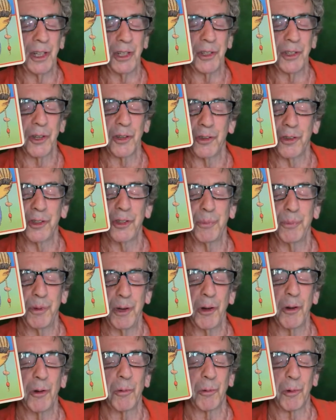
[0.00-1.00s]
So the
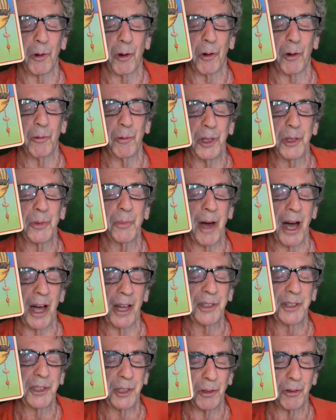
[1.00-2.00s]
spirit world
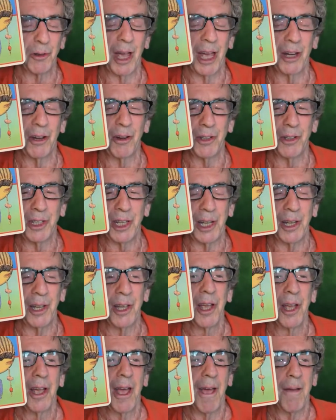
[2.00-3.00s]
responds to your energy,
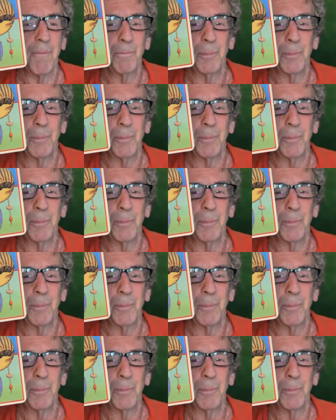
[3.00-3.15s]
and